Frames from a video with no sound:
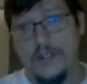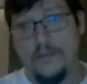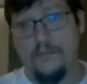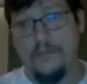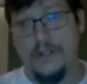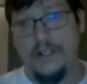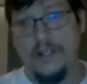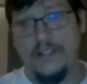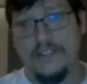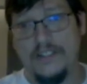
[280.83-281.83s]

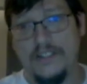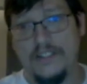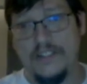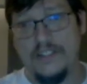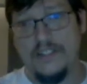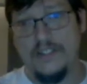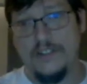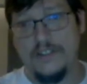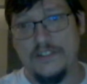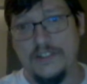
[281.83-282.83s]
But since then,
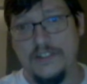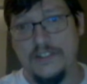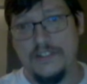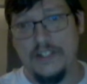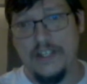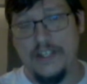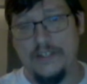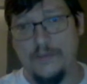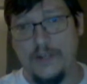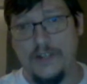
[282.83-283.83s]
it is the land
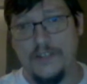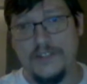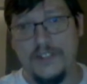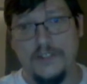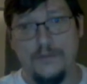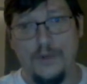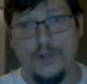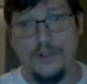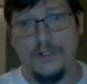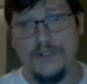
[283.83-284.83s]
where the
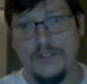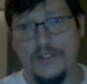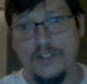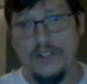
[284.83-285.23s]
Skinwalkers